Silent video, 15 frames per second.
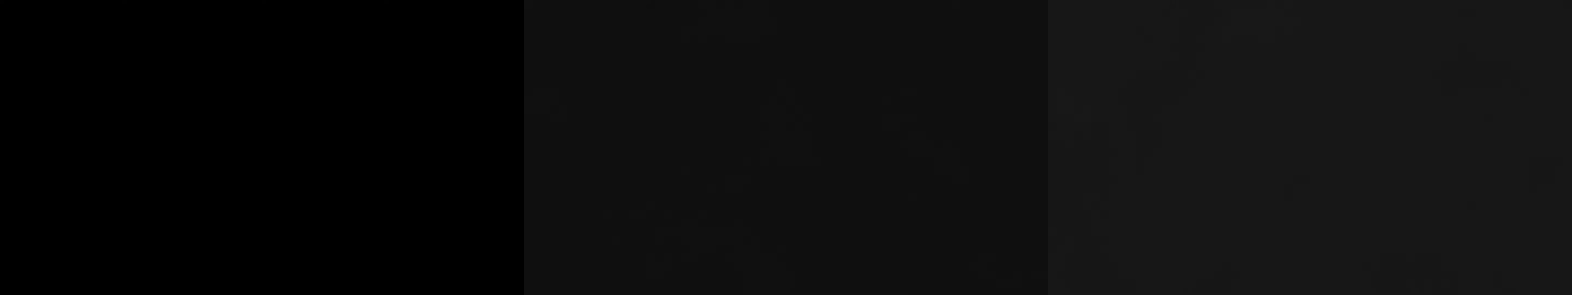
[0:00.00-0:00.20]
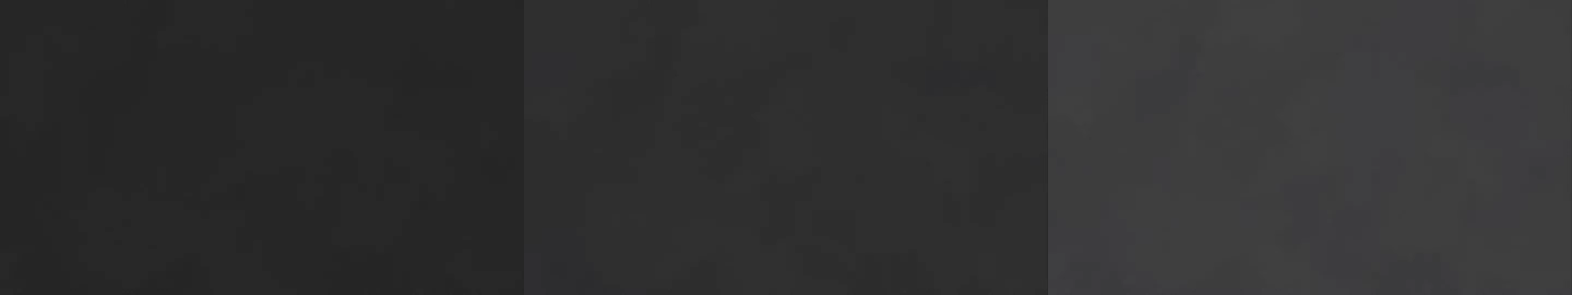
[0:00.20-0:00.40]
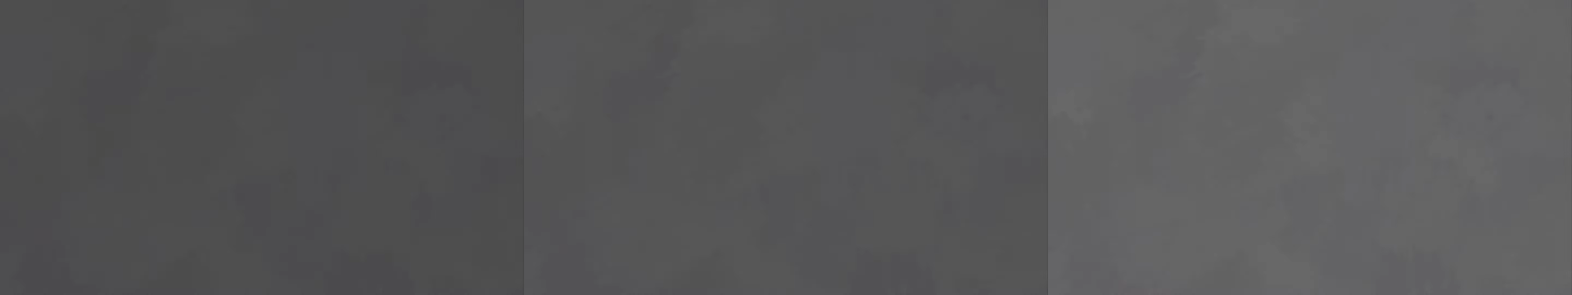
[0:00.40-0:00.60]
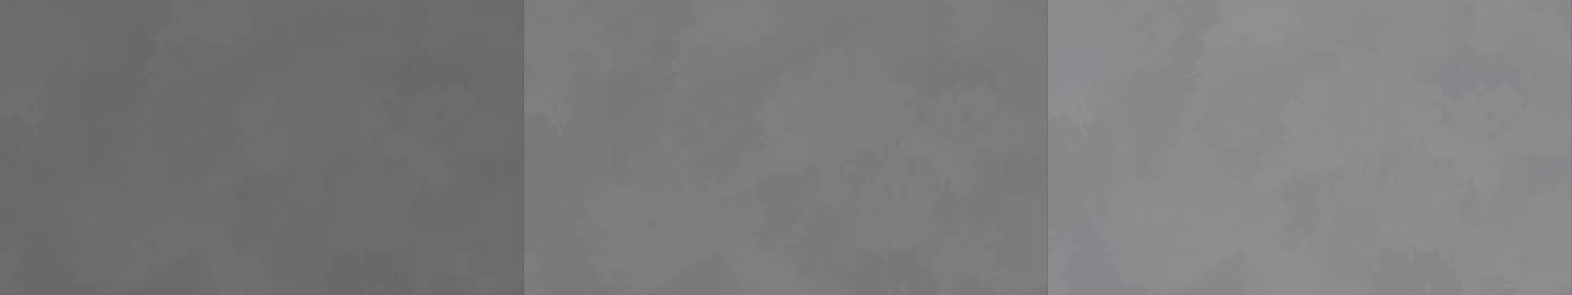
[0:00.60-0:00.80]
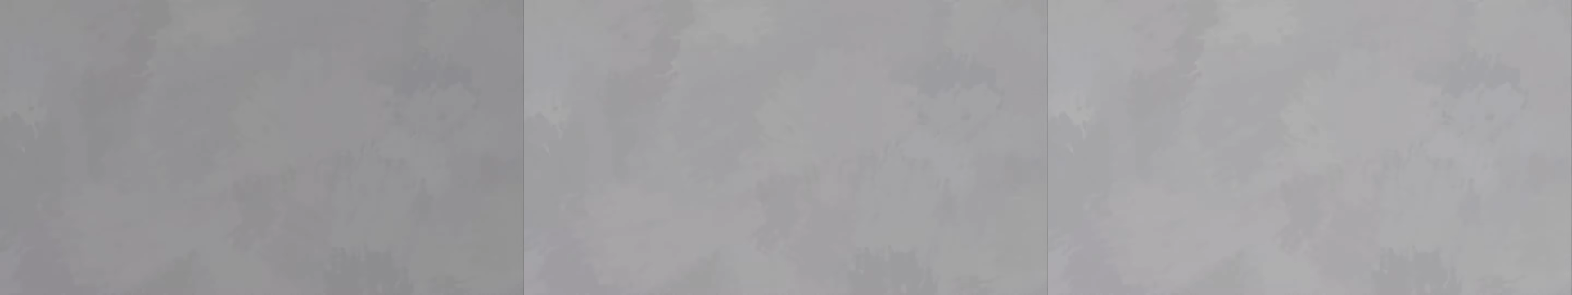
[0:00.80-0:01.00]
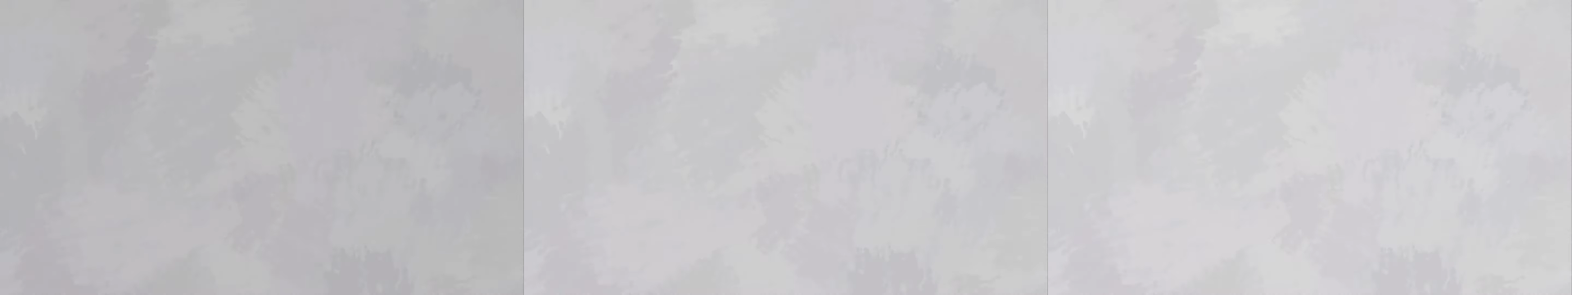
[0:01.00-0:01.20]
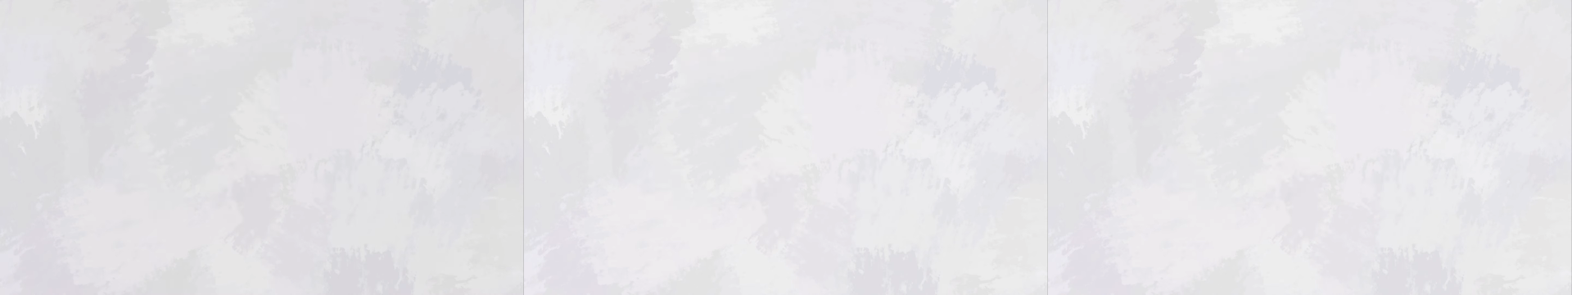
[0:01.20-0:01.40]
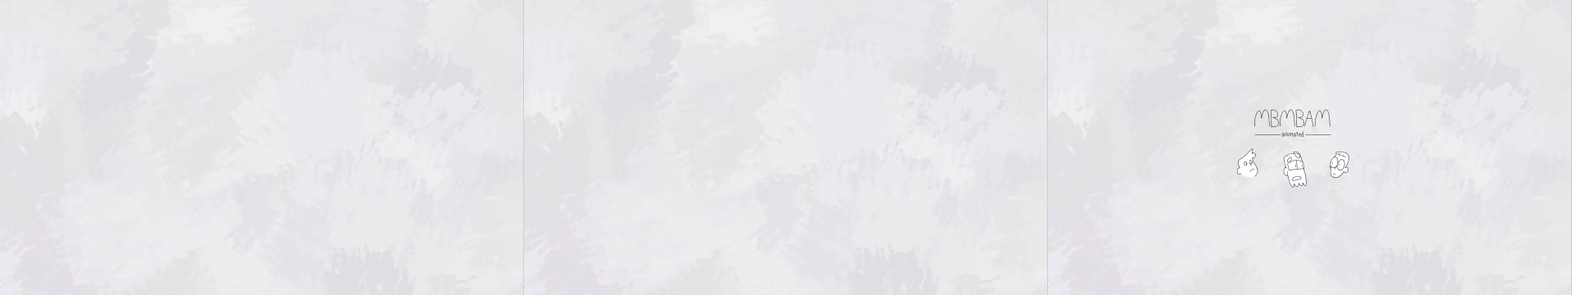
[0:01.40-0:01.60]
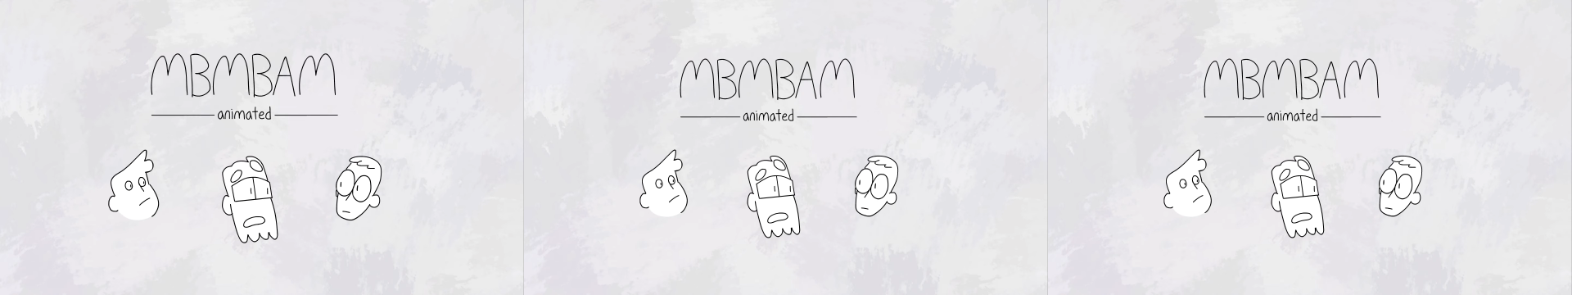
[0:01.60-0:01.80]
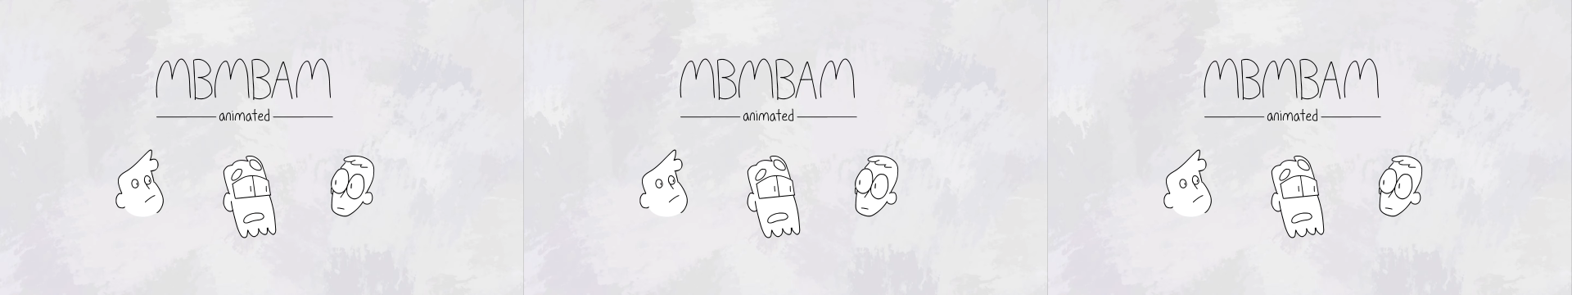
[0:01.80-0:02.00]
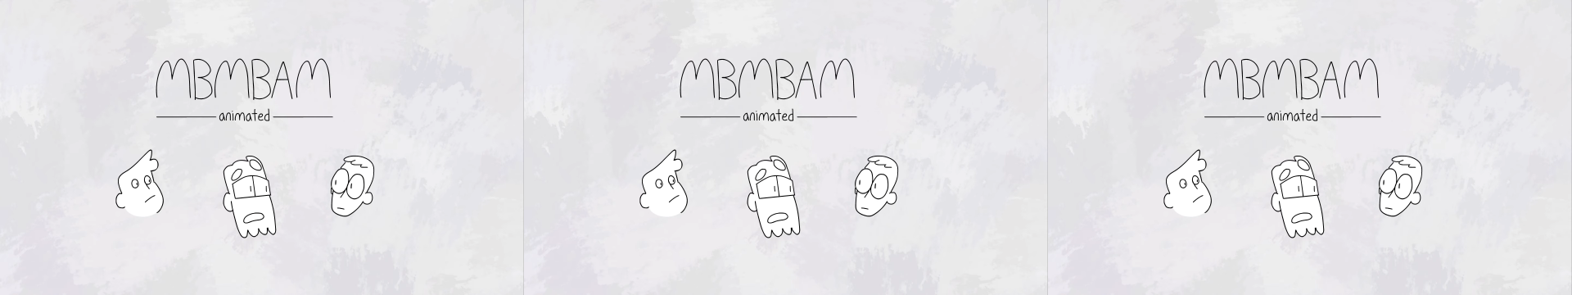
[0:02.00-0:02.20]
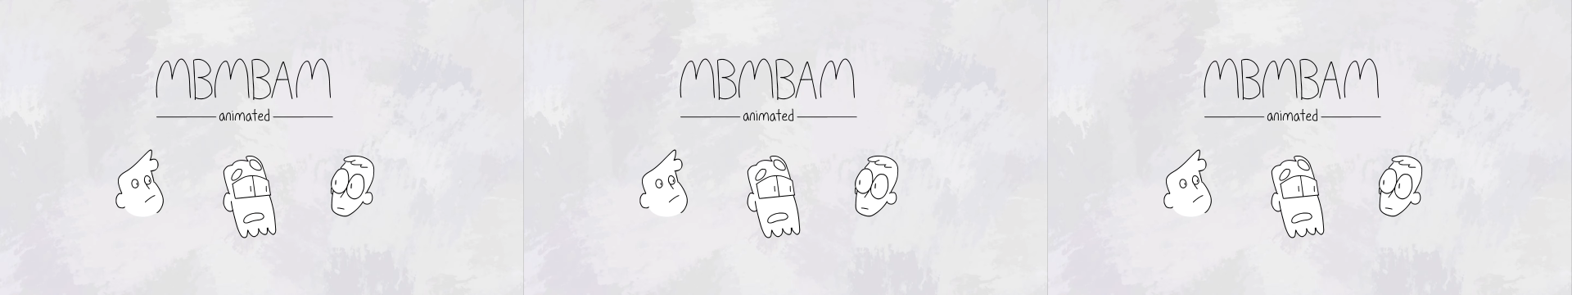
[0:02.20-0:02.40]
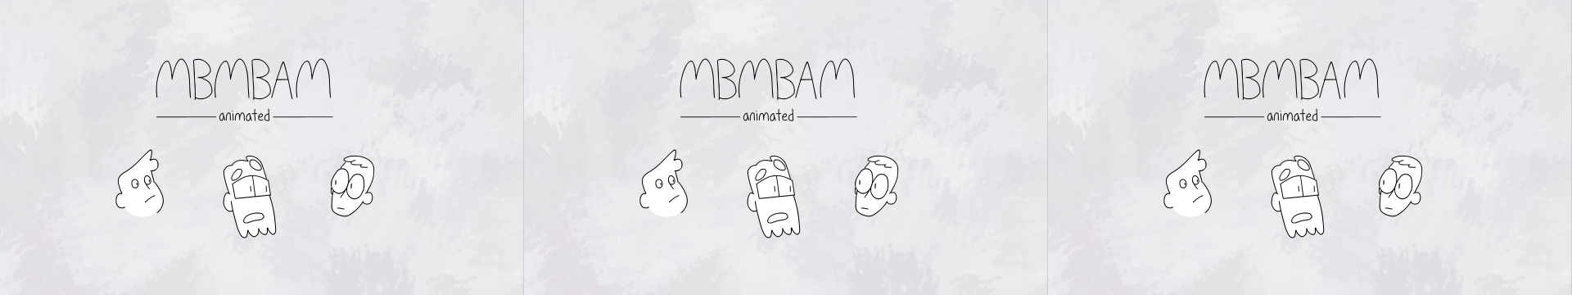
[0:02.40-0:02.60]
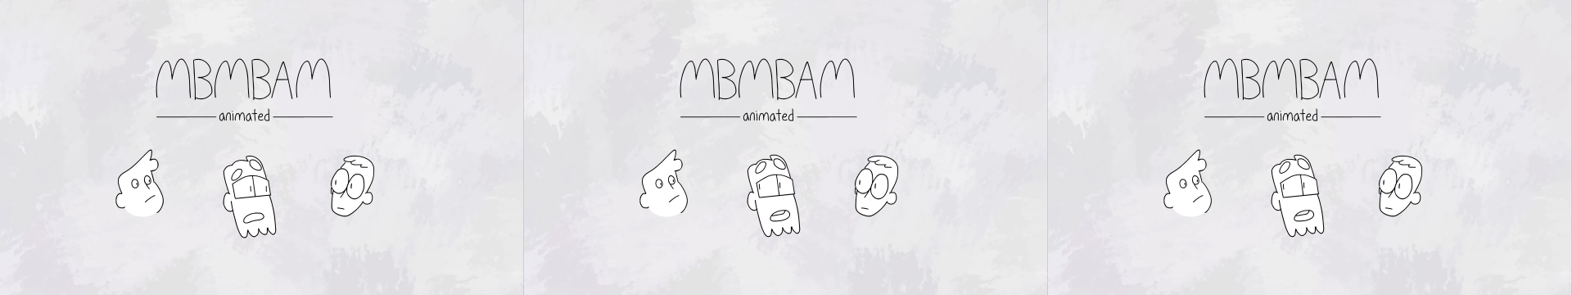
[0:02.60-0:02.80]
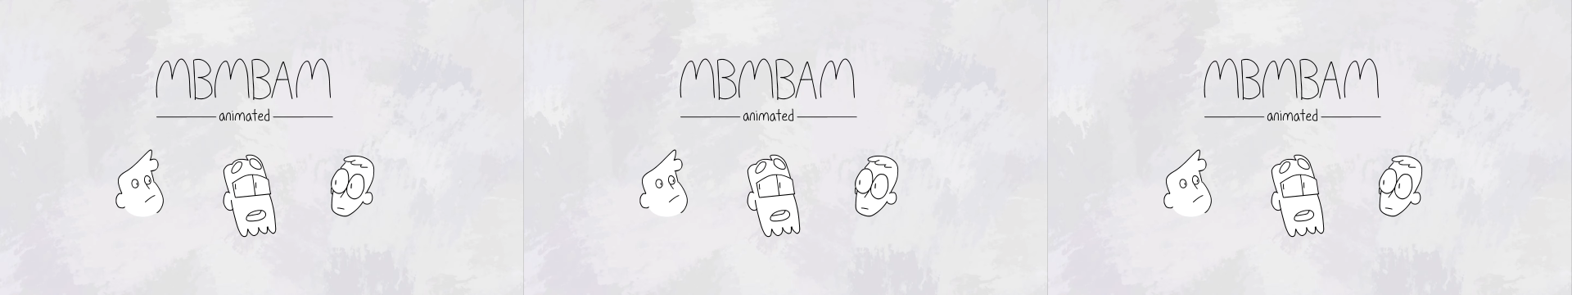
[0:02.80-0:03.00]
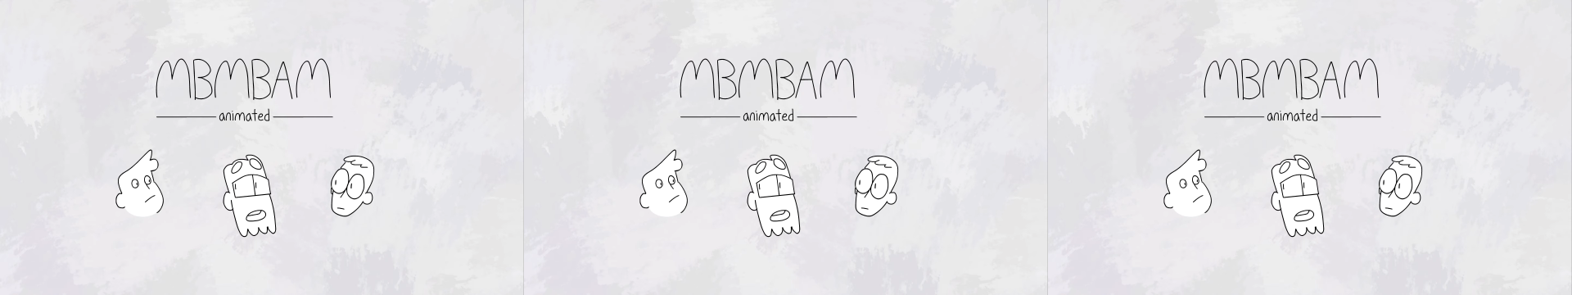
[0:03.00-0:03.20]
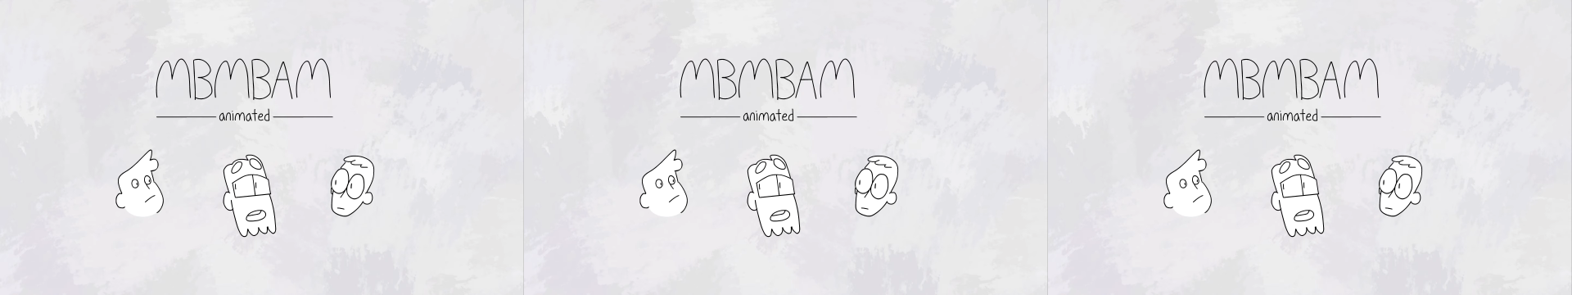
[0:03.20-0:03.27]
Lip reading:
[unreadable: no face in view]